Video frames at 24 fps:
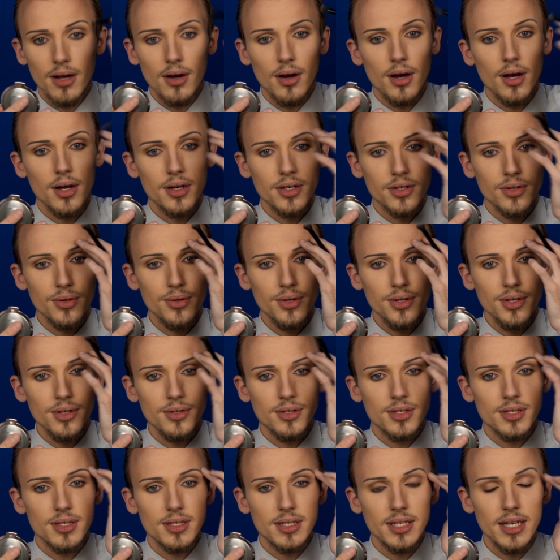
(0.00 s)
god, do you
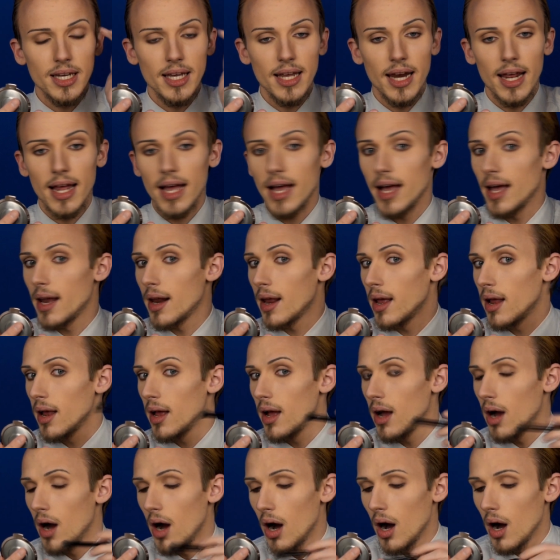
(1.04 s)
see that?
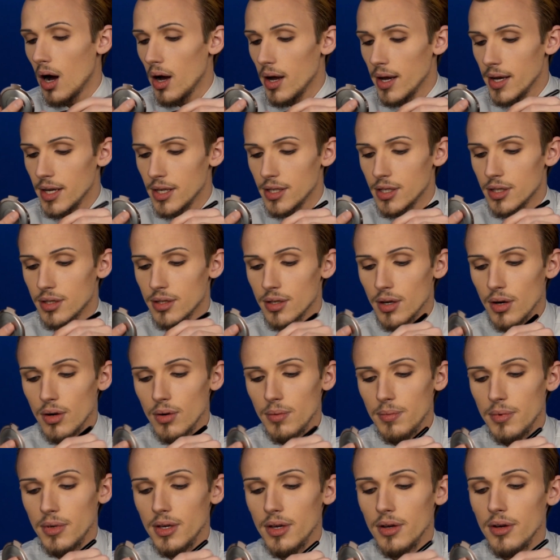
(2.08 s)

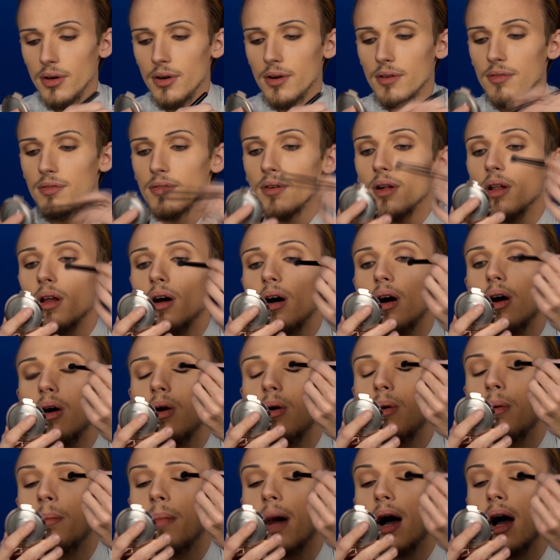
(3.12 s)
so beautiful.
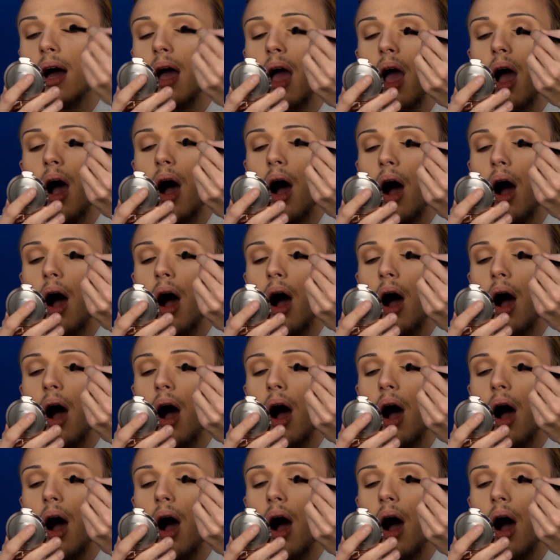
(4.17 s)
Oh my.